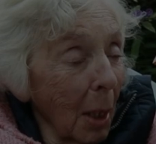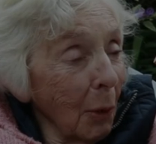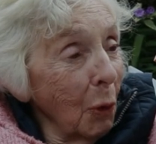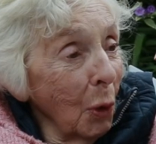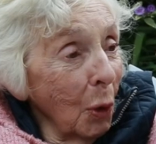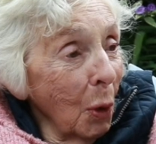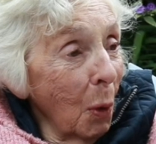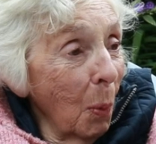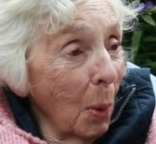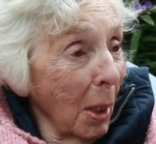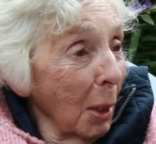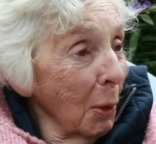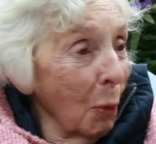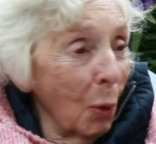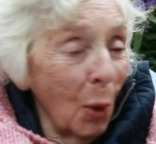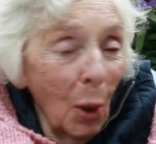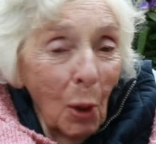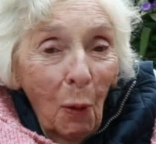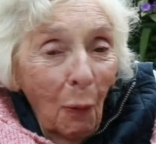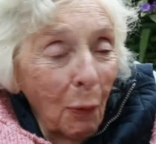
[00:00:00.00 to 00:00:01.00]
And you know what, I
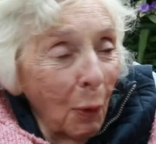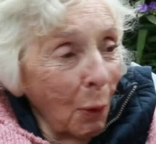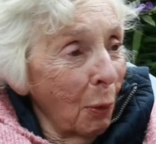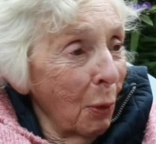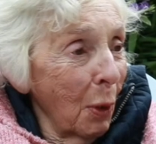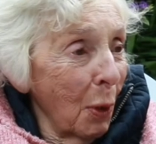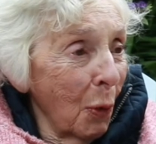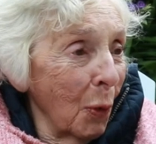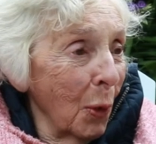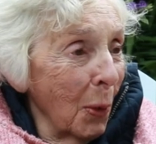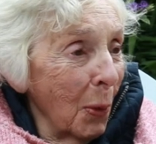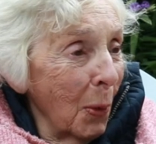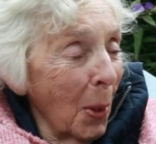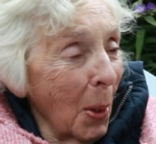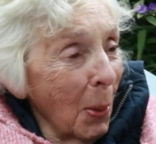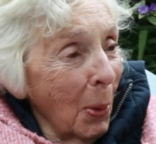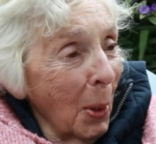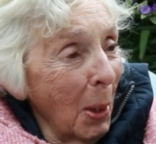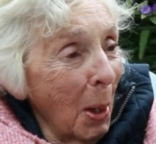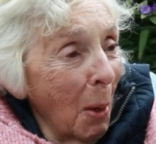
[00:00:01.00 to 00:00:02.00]
used to love the christenings
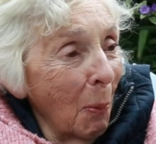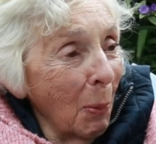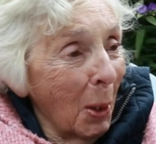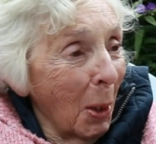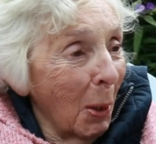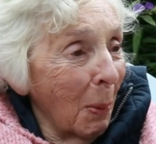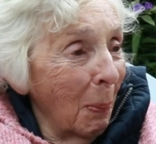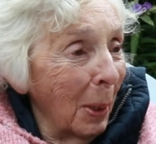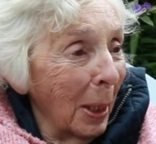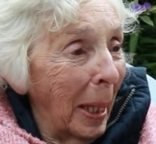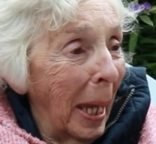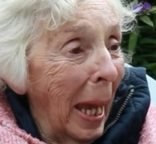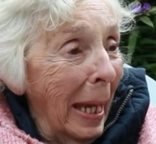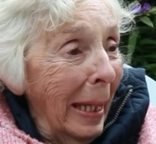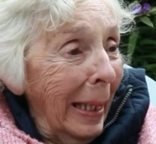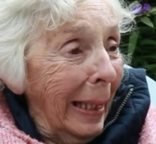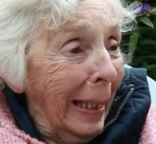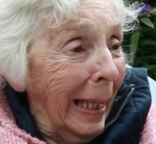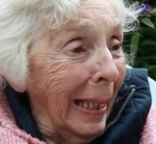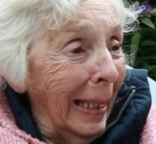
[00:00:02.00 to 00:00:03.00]
because I always got a bit of
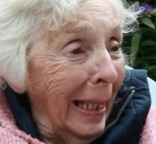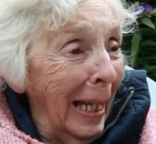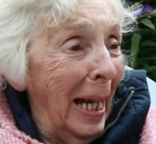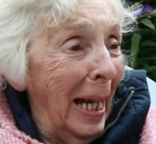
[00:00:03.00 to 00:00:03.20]
cake.